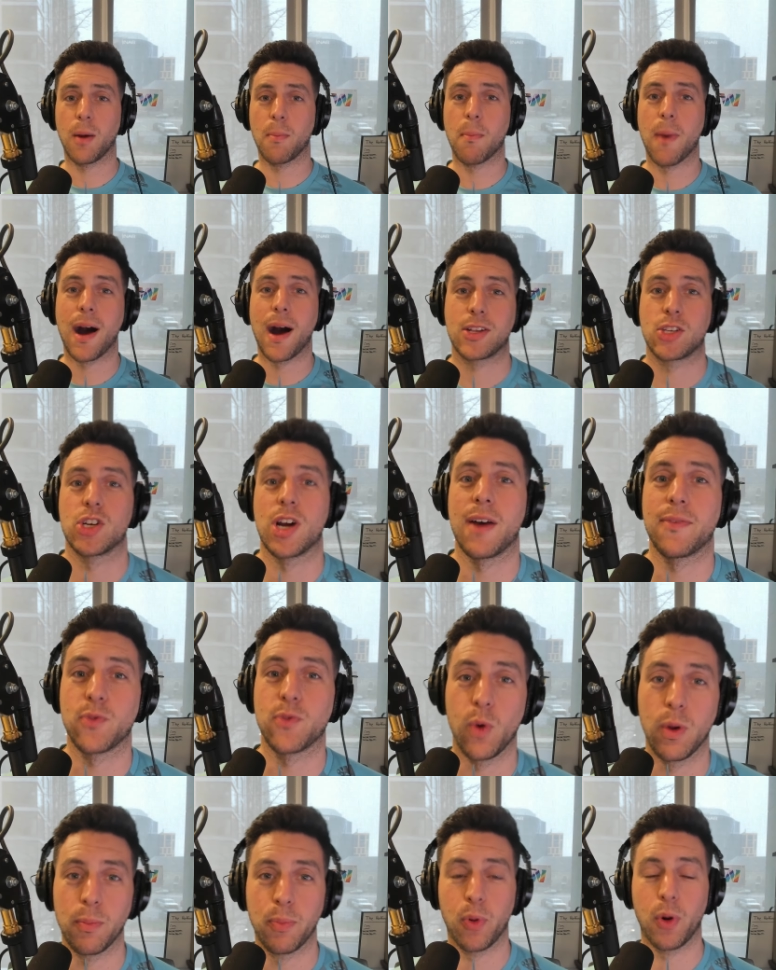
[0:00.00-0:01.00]
our mock
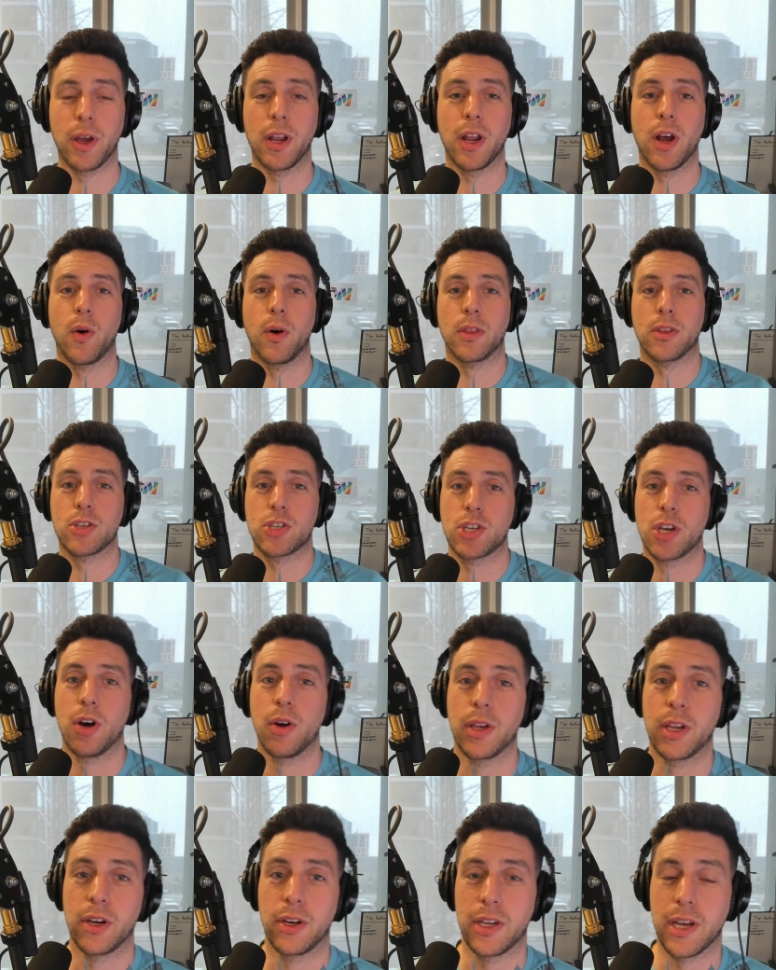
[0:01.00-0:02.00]
draft 1.0 on the
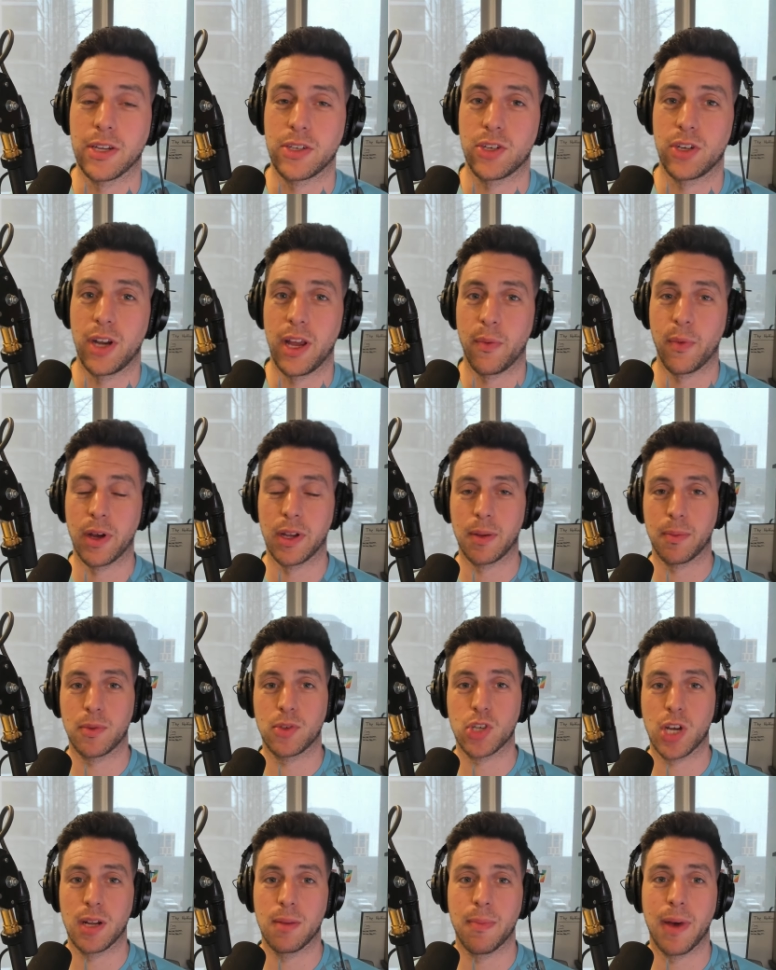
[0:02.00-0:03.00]
show here yesterday. Wound
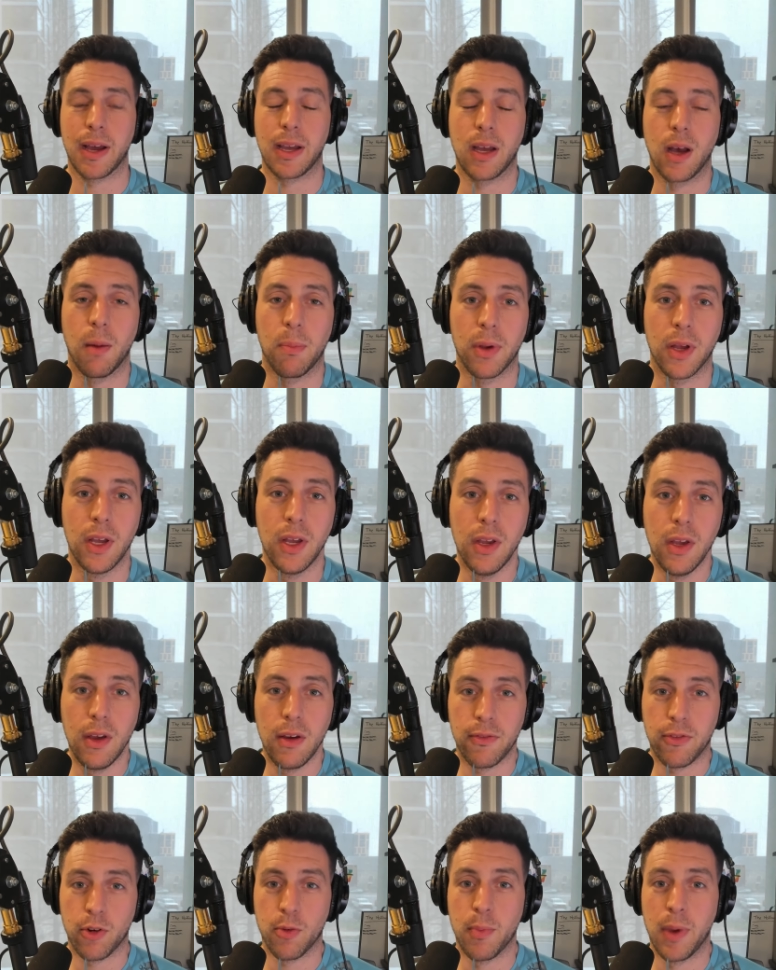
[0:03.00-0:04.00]
up trading back up
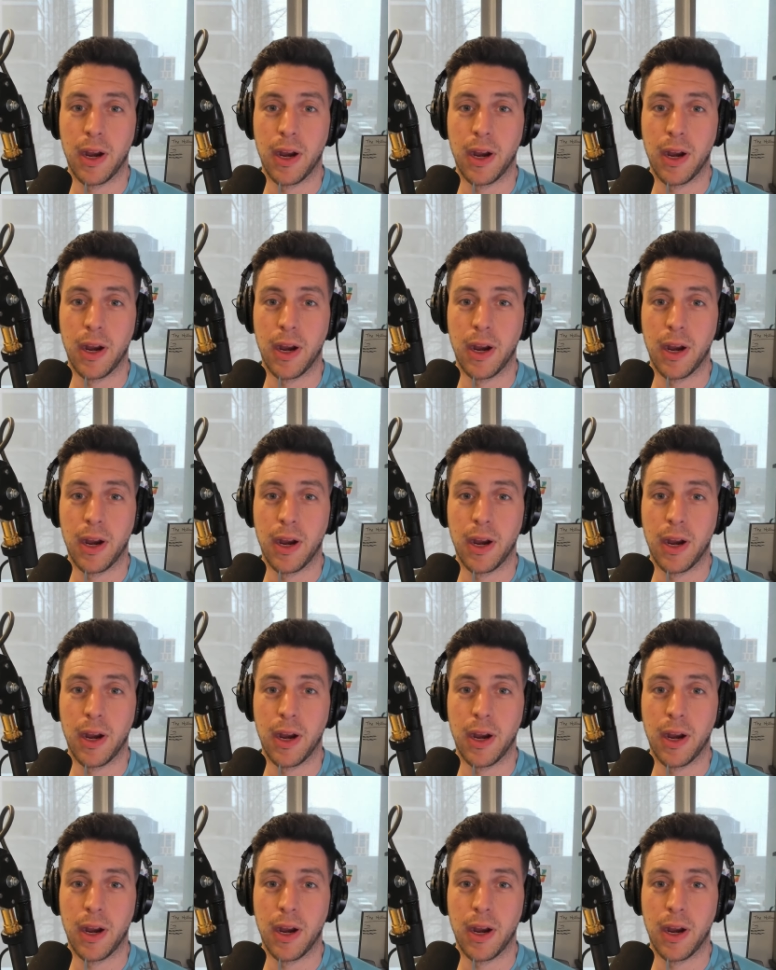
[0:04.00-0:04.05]
for